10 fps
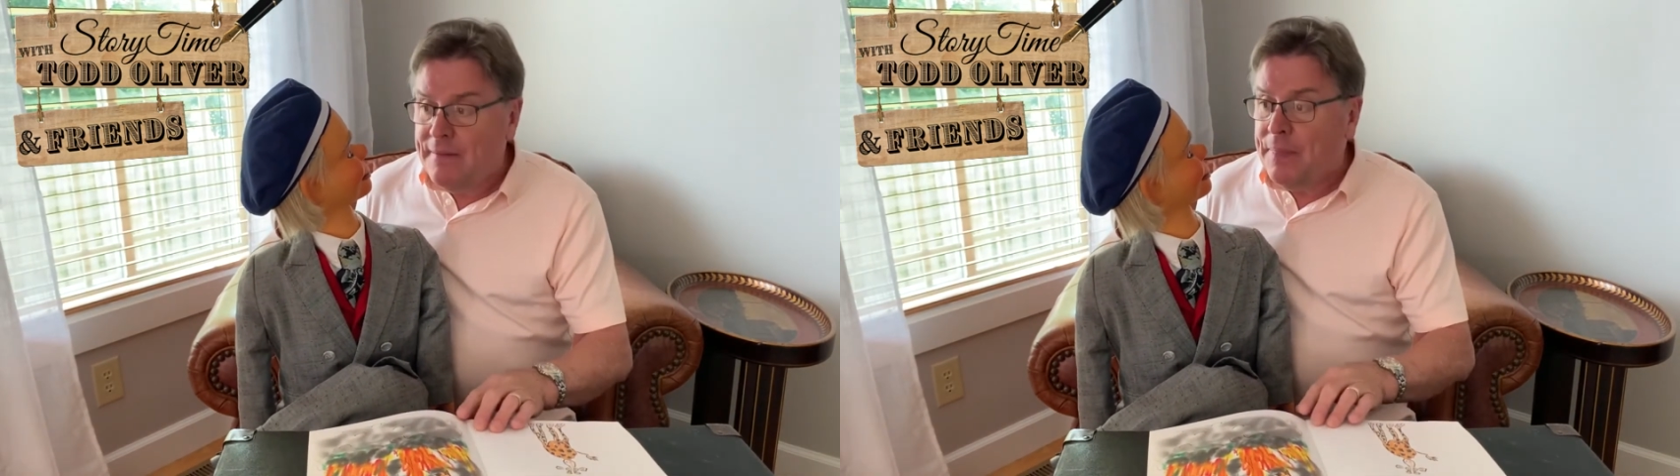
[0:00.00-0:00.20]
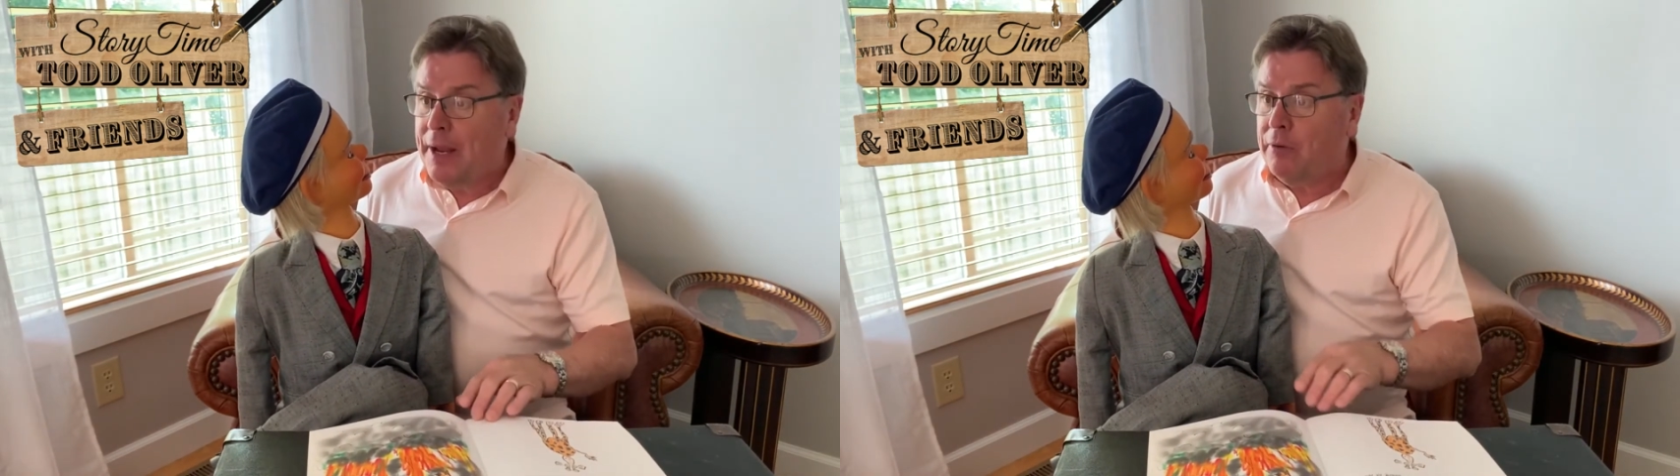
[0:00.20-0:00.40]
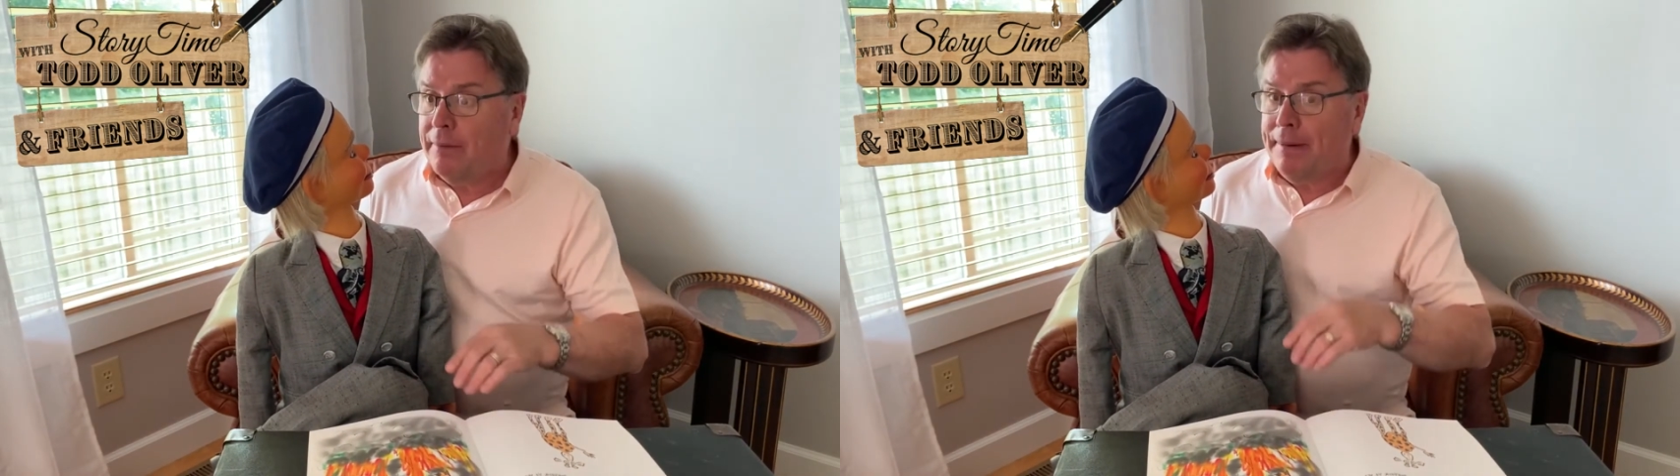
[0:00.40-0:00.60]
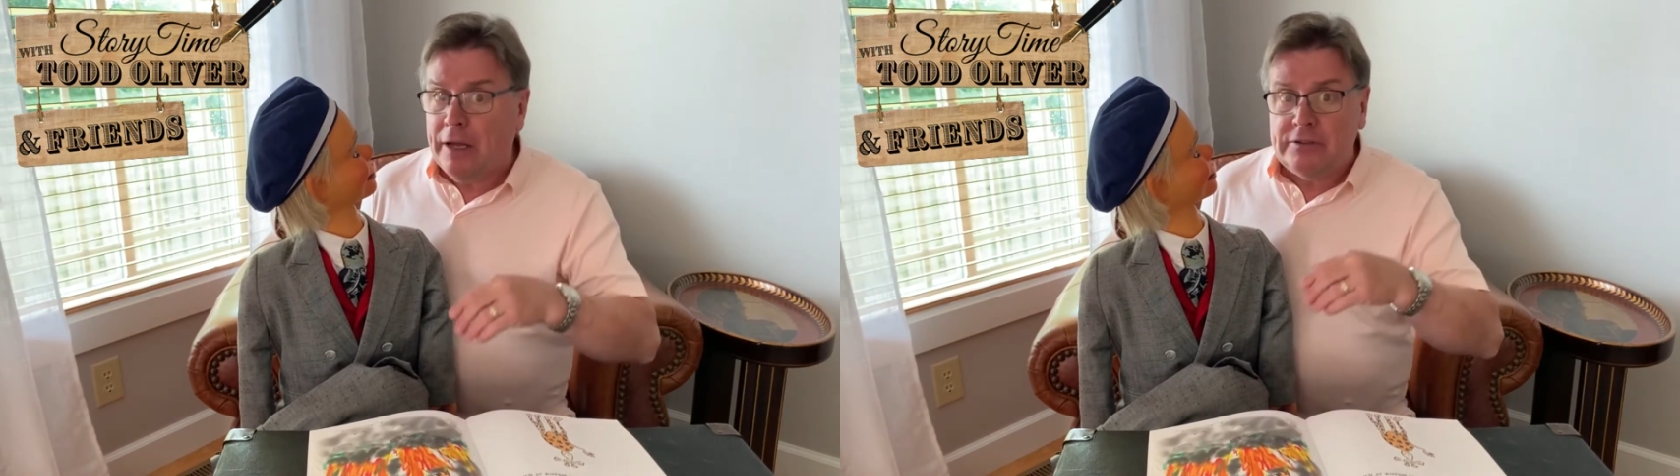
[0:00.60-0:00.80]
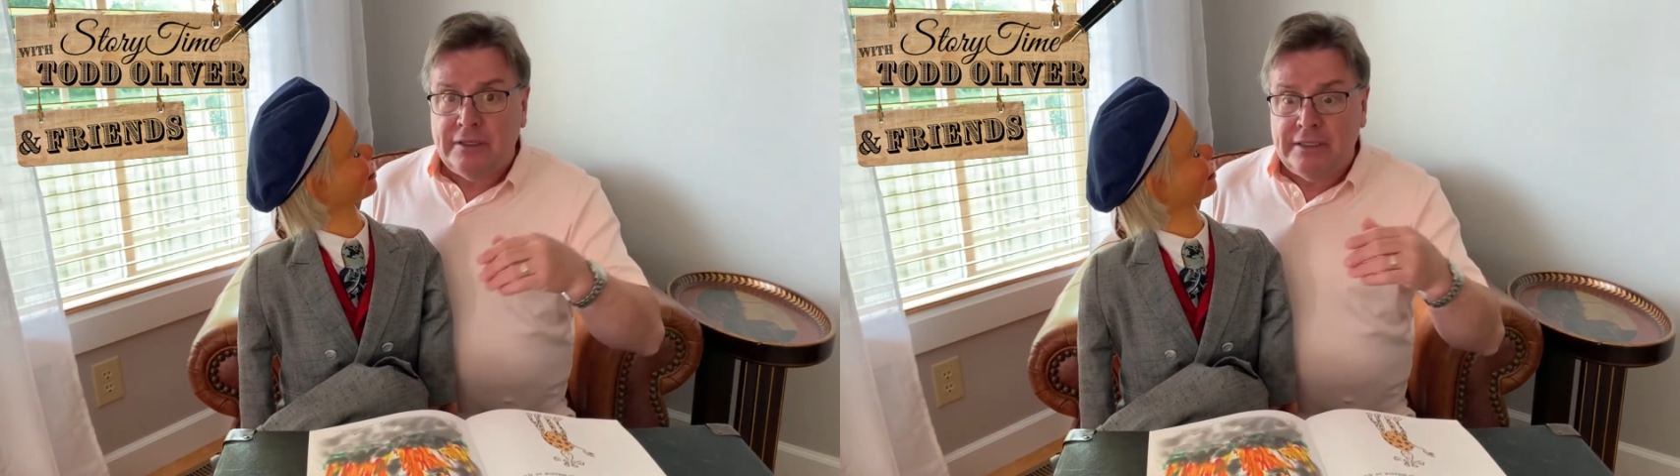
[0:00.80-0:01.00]
They were
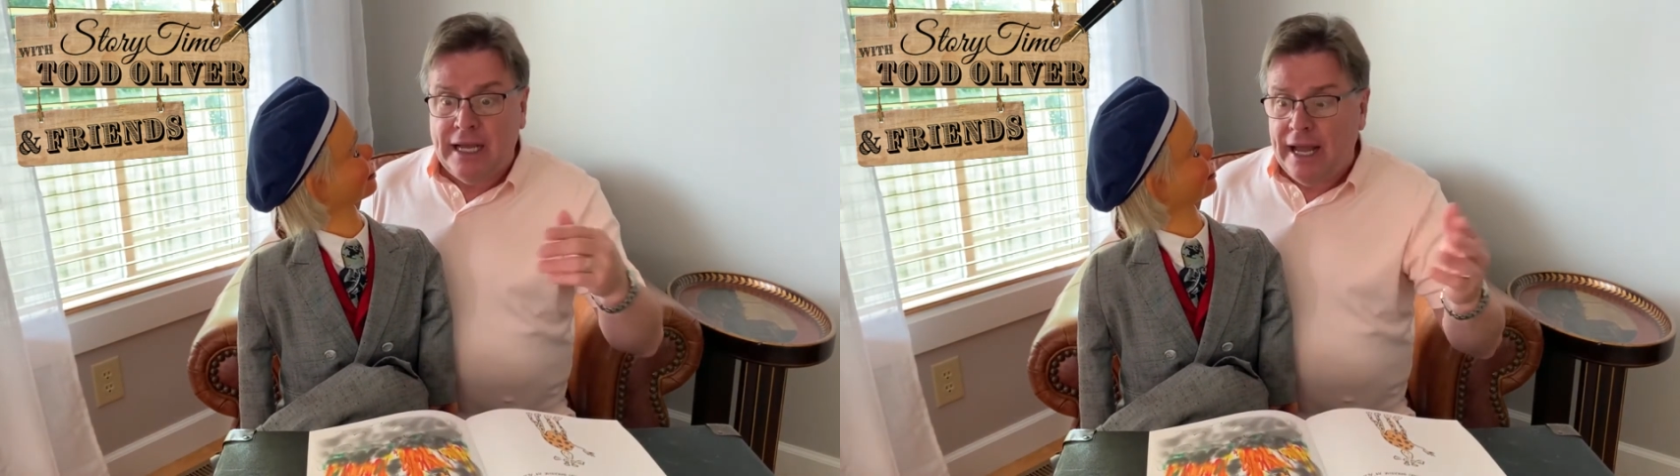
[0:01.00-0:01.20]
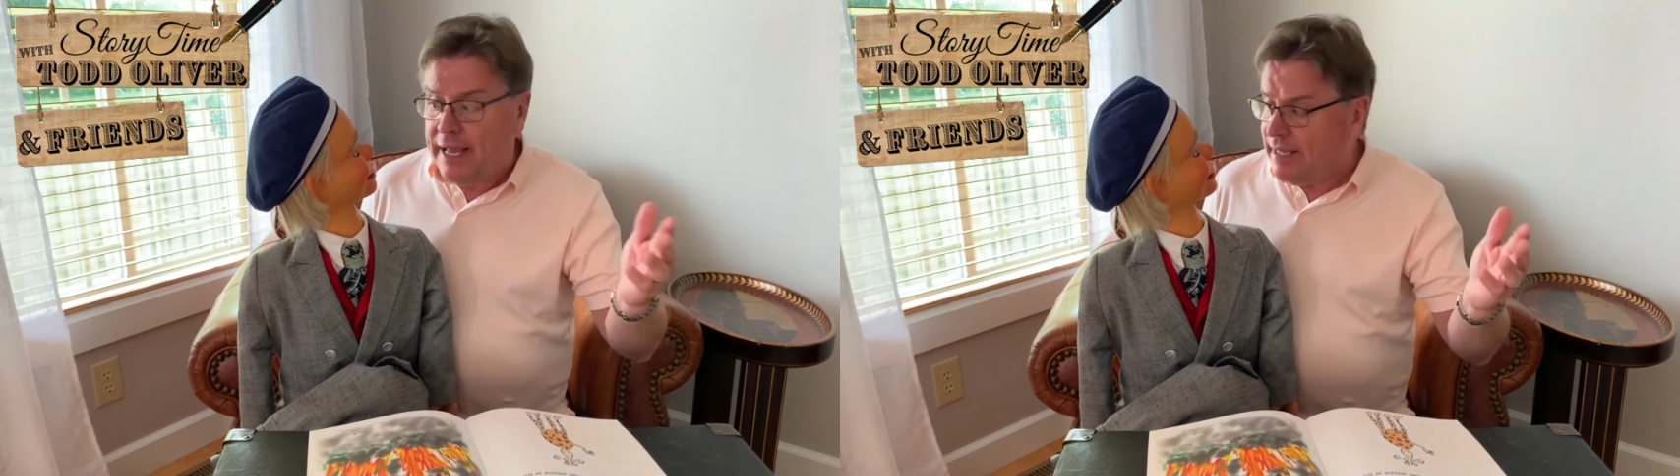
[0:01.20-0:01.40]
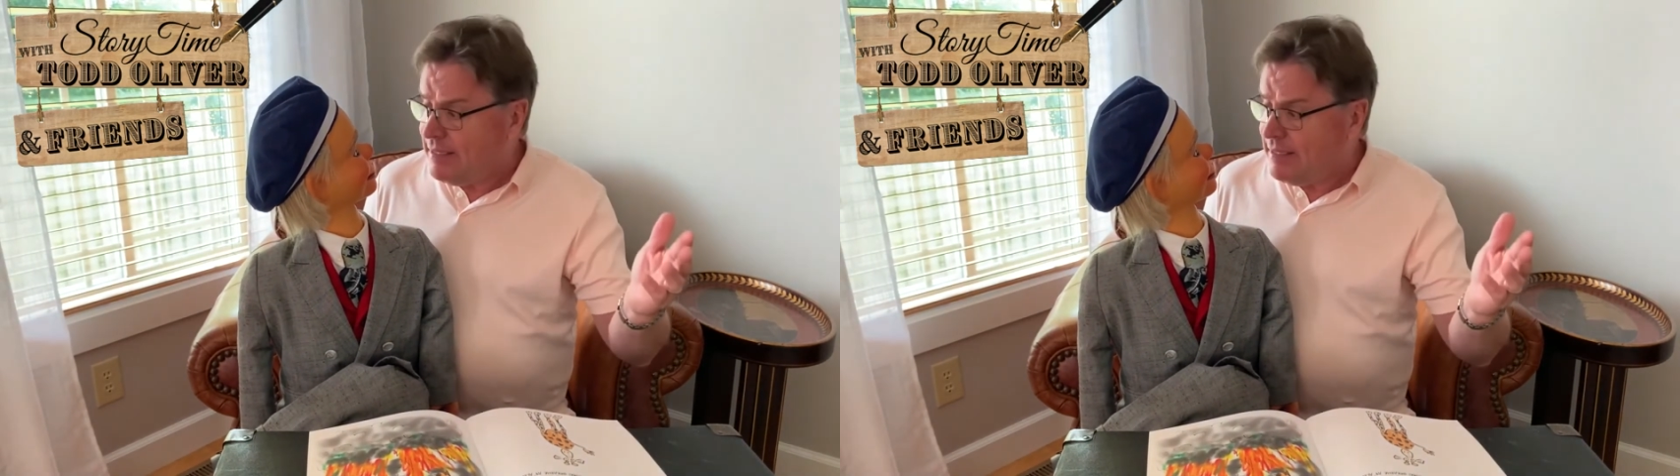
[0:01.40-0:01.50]
about to die.